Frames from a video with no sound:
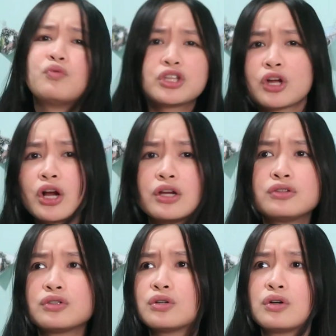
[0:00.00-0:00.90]

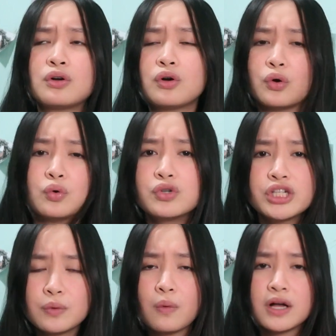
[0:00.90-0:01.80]
returned to who
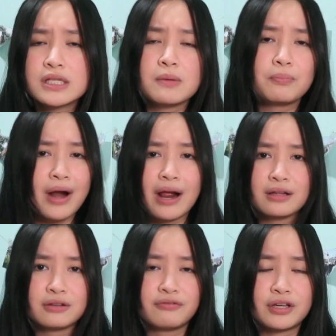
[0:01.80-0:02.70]
she was
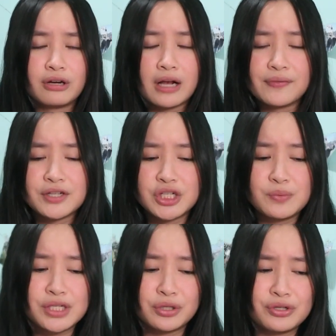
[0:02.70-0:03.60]
prior to figuring out that
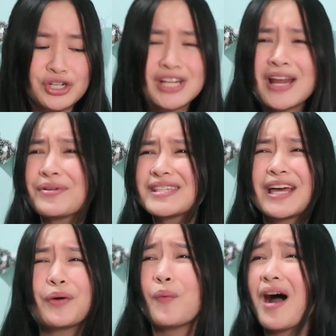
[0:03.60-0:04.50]
she was a Grisha. And I was
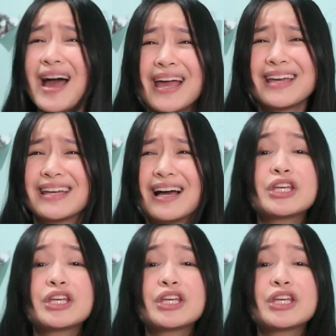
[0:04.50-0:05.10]
like, why?